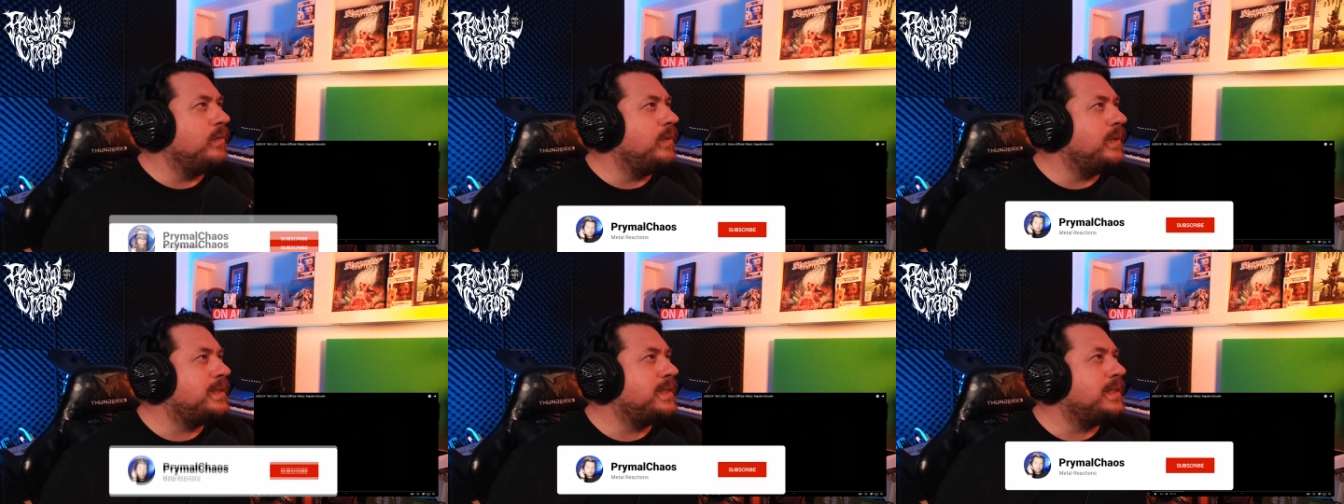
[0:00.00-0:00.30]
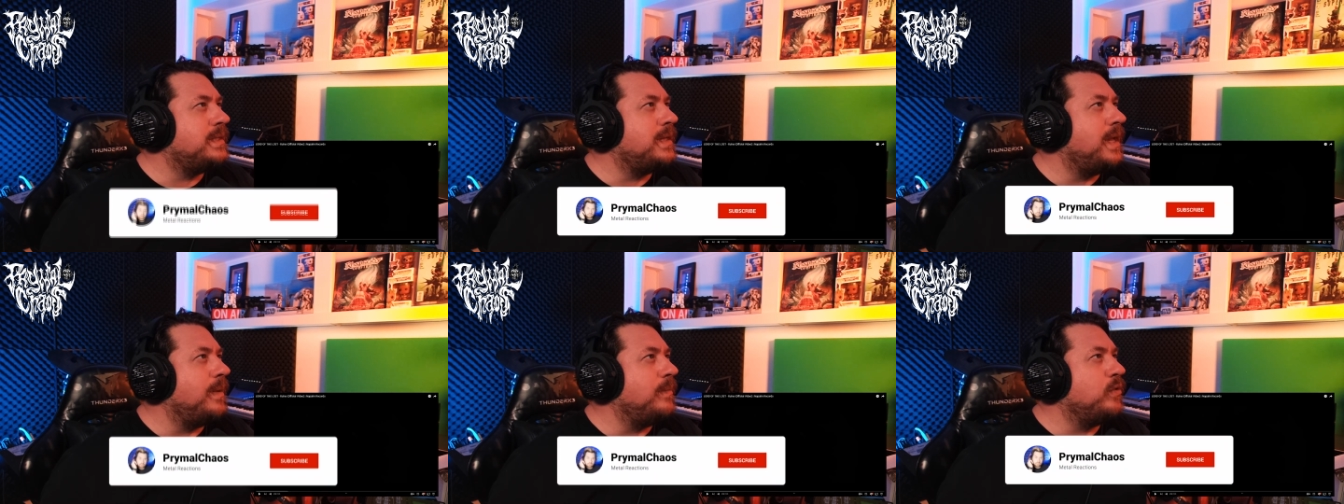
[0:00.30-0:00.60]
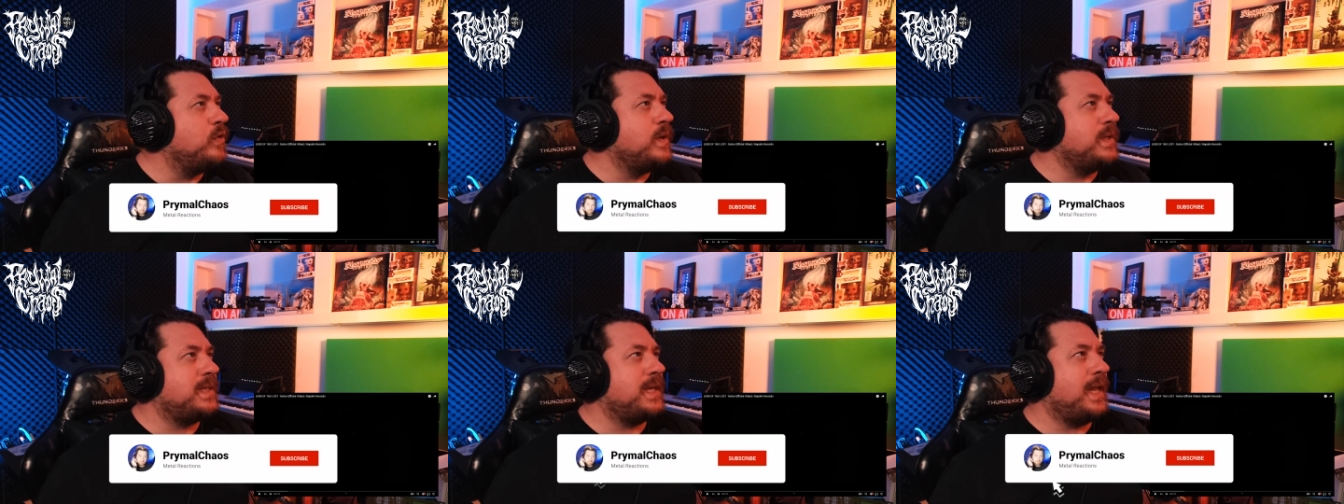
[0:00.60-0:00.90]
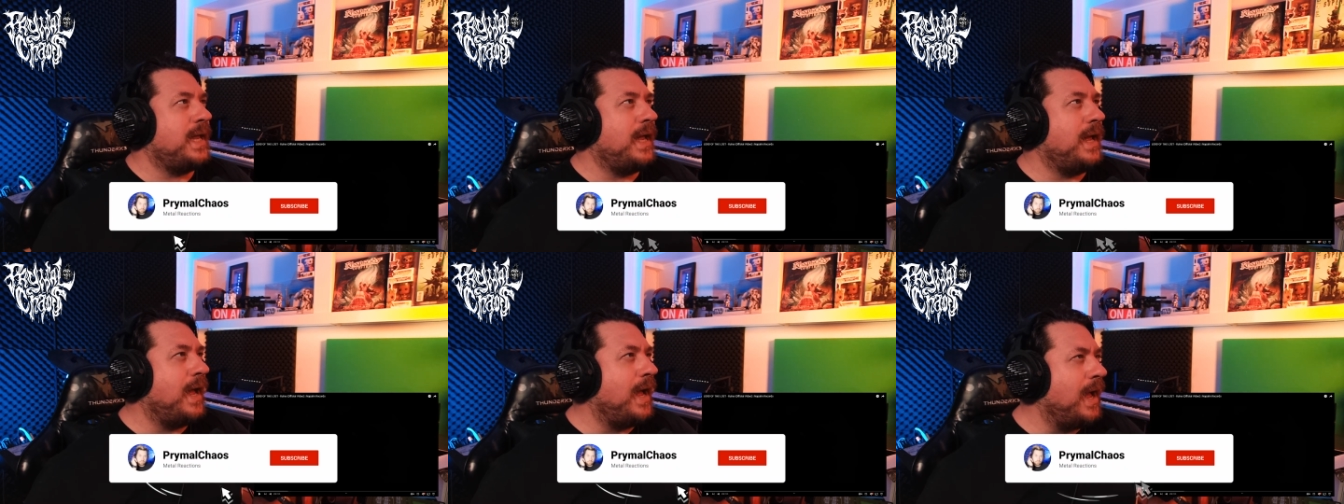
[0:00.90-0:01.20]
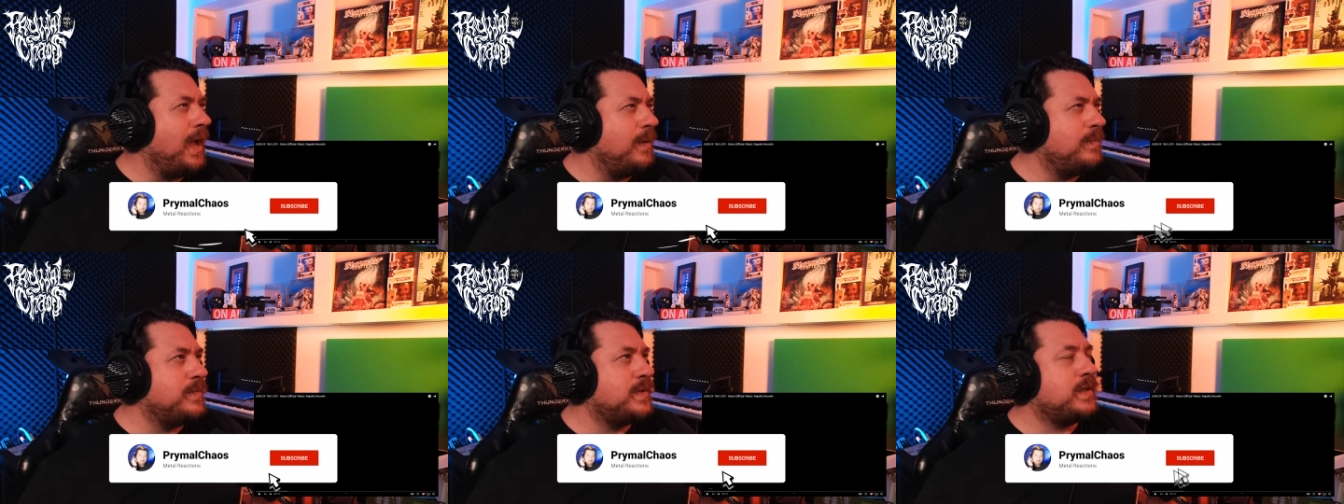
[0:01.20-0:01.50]
what's his name, Chris
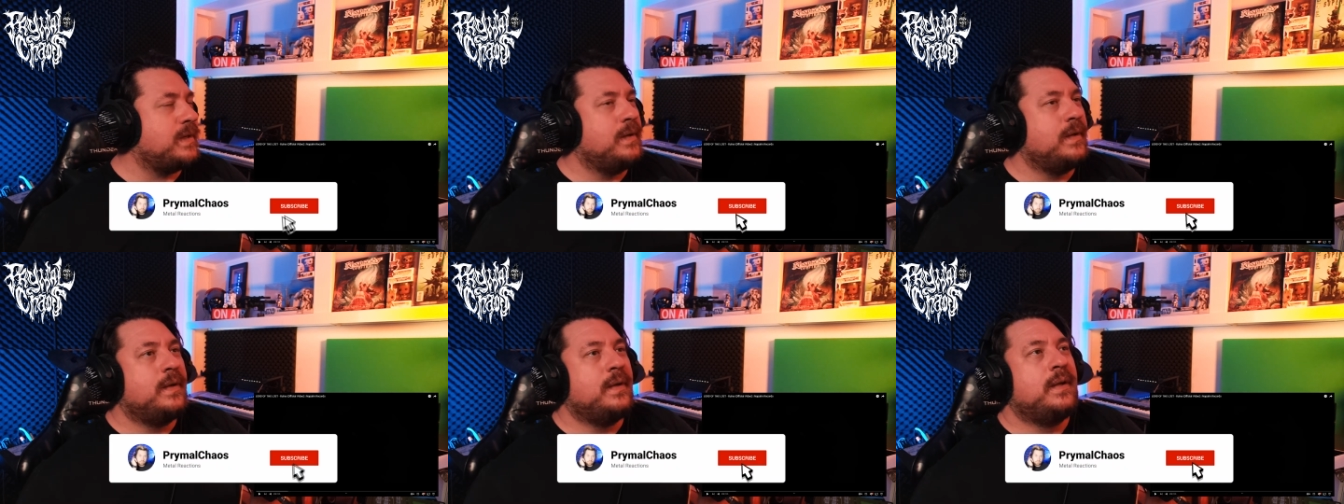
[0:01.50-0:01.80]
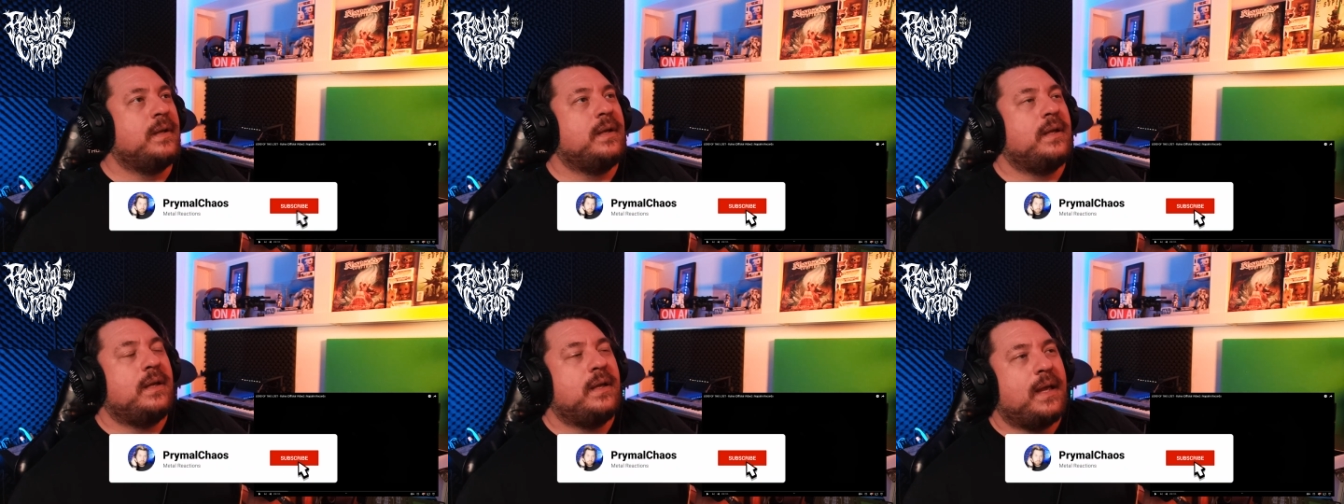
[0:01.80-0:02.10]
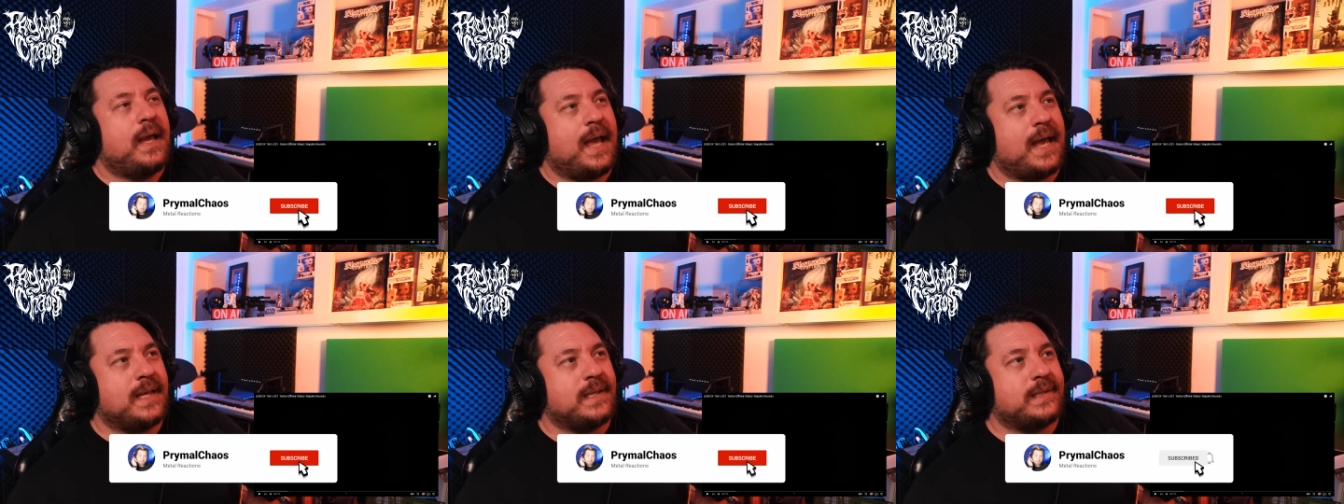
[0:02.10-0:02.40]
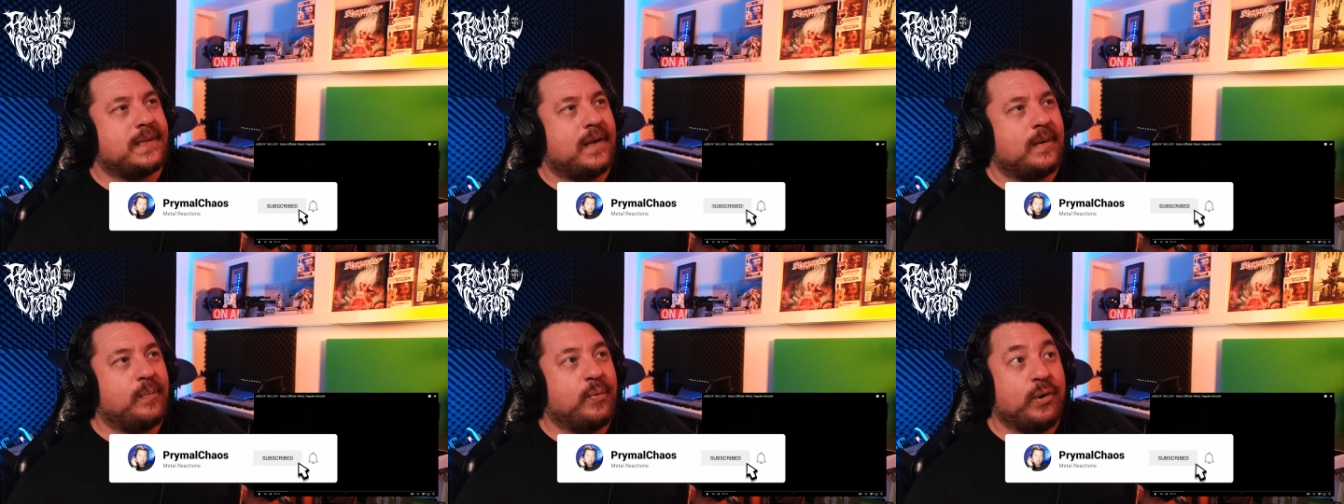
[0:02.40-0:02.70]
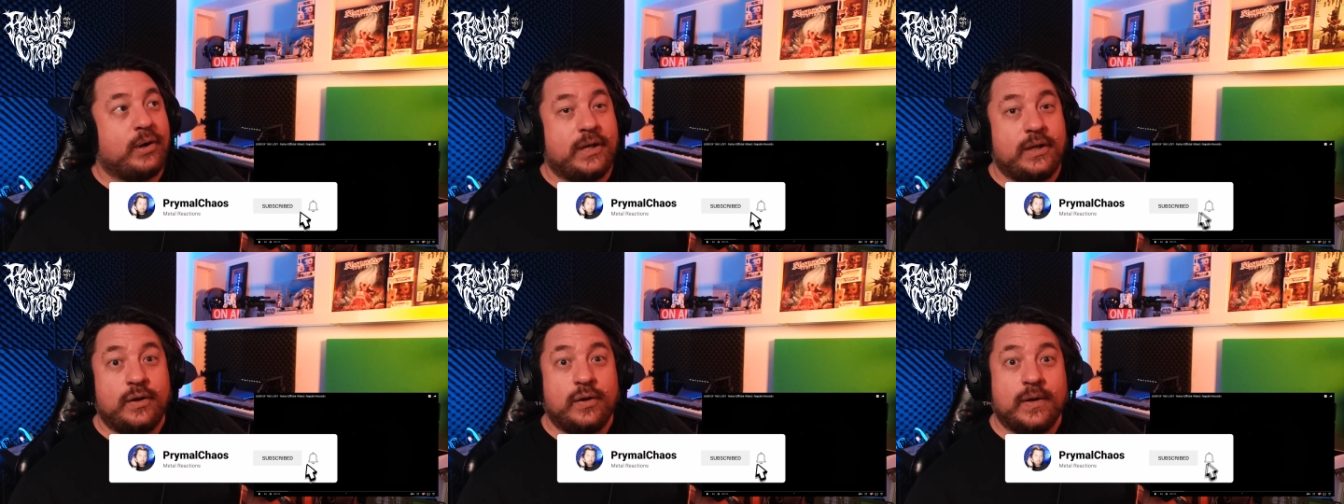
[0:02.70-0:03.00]
Harms, has a
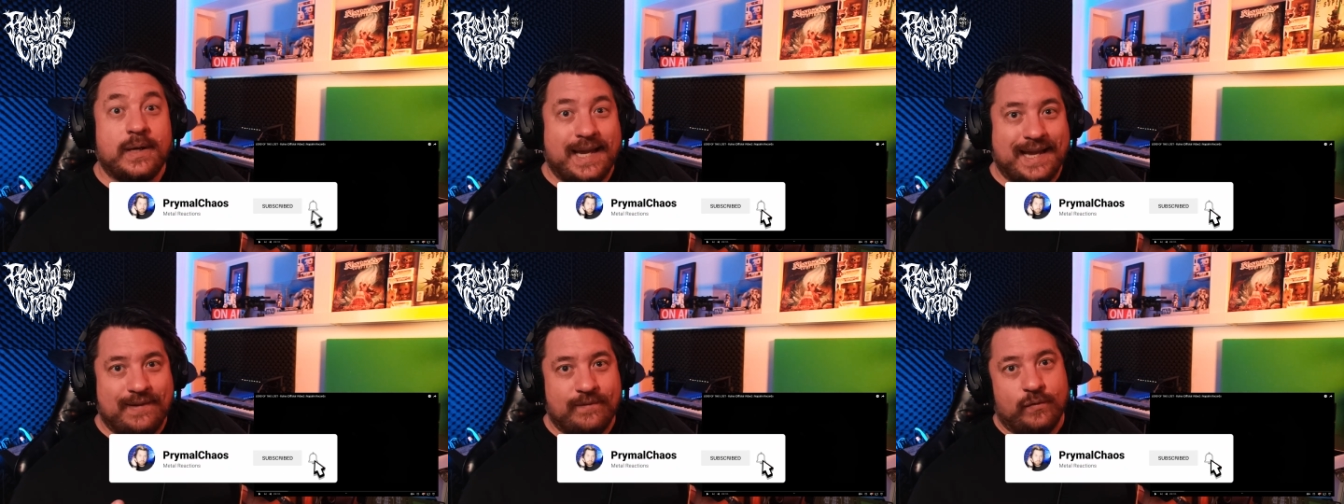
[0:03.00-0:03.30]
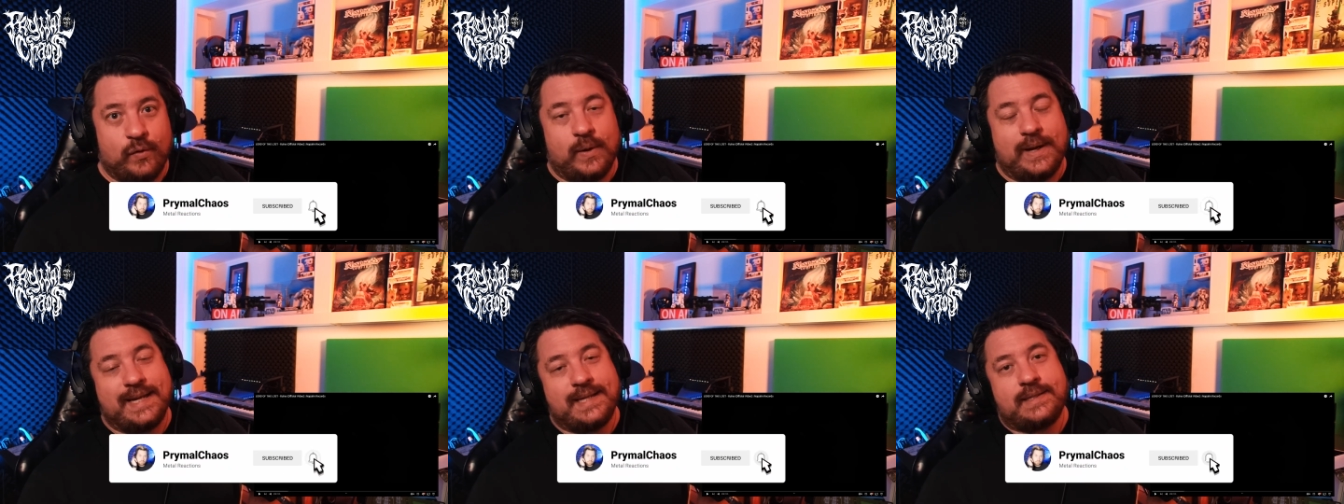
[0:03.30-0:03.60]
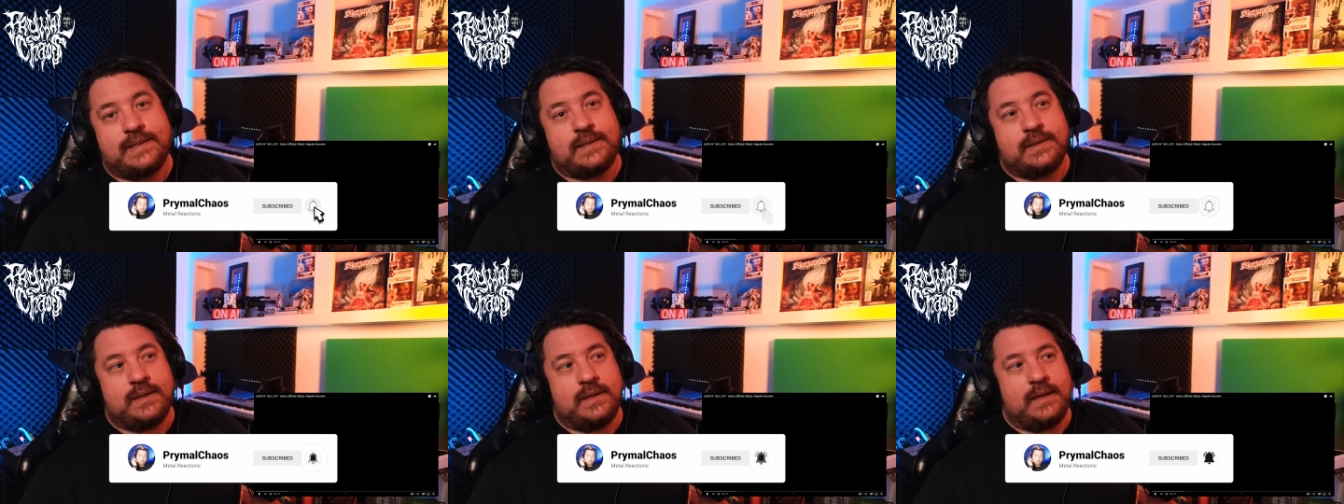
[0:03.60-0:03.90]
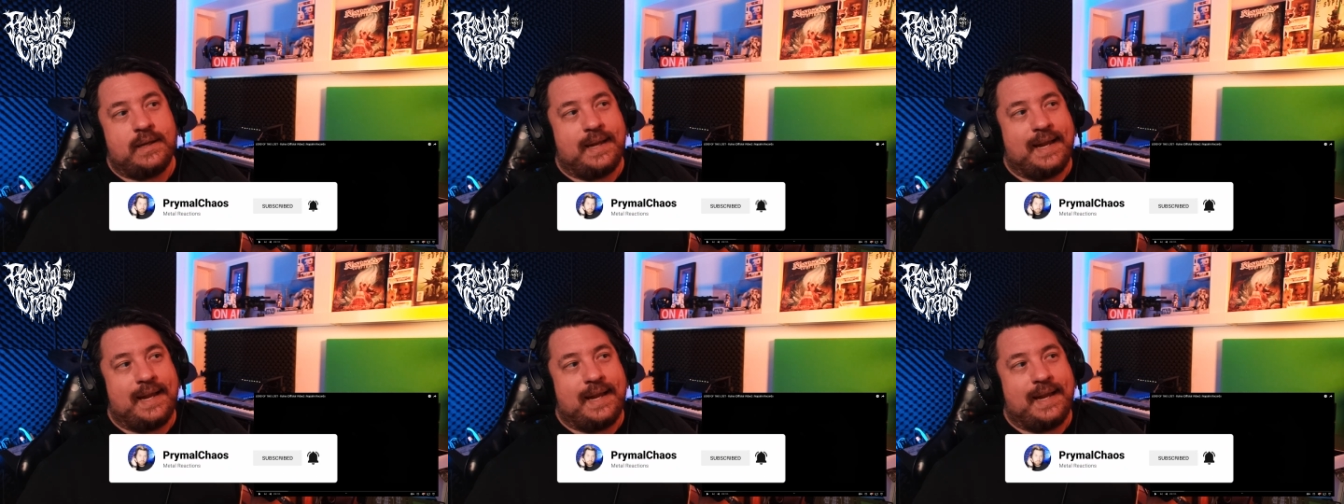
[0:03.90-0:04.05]
pretty unique voice.